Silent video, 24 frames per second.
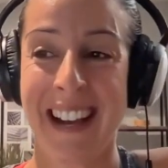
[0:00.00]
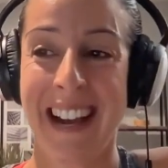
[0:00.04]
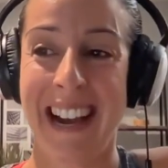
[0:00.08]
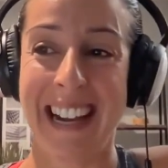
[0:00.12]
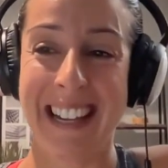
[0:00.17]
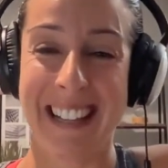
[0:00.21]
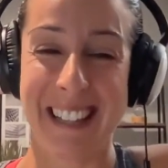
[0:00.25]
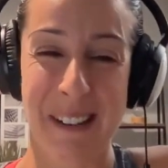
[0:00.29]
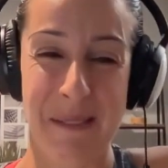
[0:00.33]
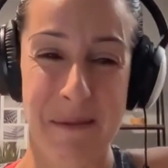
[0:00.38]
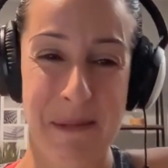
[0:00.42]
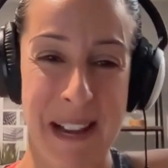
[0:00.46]

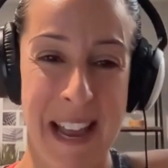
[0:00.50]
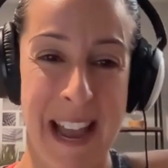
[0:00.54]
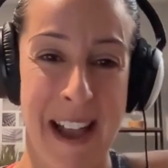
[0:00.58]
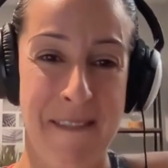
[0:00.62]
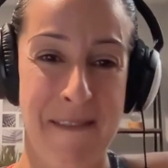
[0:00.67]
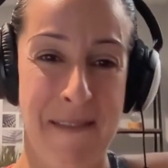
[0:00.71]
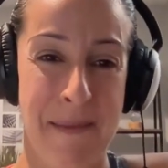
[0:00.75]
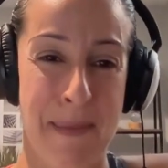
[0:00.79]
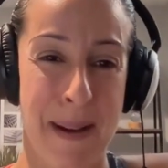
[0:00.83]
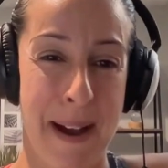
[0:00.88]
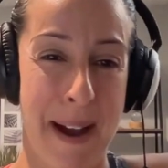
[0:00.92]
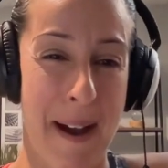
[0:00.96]
I think we
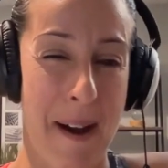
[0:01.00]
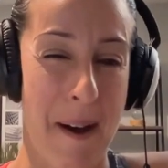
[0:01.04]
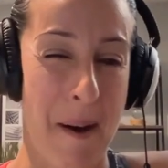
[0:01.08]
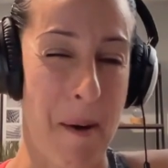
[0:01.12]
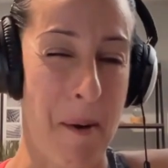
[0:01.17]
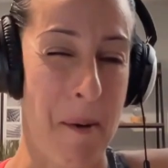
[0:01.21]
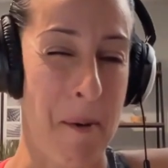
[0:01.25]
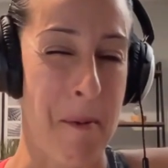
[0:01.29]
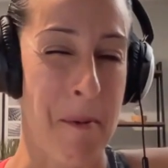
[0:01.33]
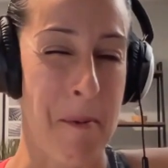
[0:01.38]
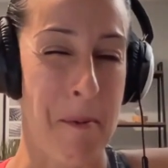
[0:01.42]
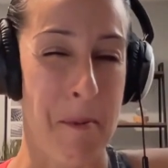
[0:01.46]
have
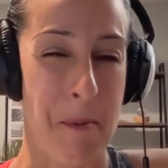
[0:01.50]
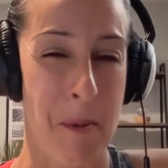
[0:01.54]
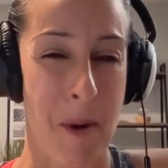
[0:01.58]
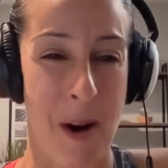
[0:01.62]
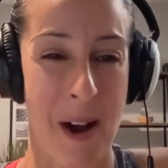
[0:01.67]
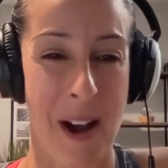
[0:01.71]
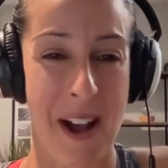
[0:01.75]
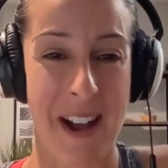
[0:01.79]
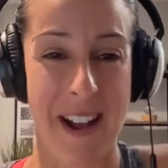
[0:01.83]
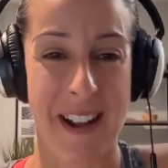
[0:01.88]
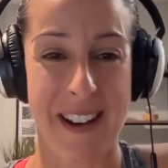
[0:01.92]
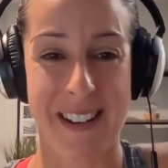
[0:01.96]
about
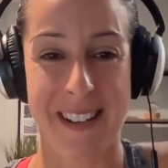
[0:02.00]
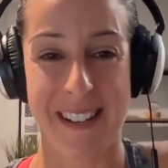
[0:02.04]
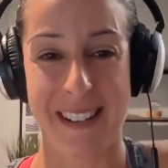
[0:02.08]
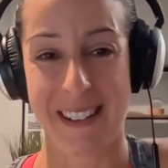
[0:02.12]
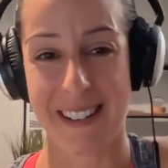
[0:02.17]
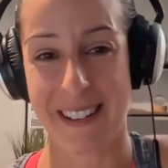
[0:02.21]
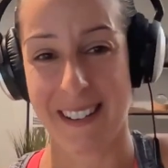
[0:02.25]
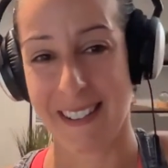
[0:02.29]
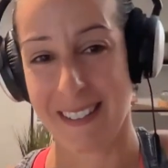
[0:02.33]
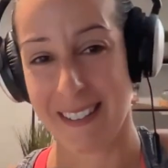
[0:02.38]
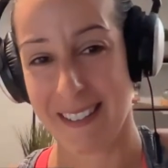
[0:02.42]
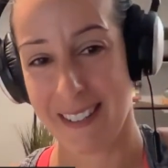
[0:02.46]

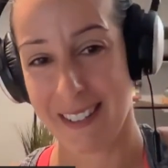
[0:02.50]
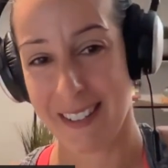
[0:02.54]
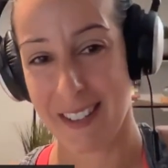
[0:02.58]
1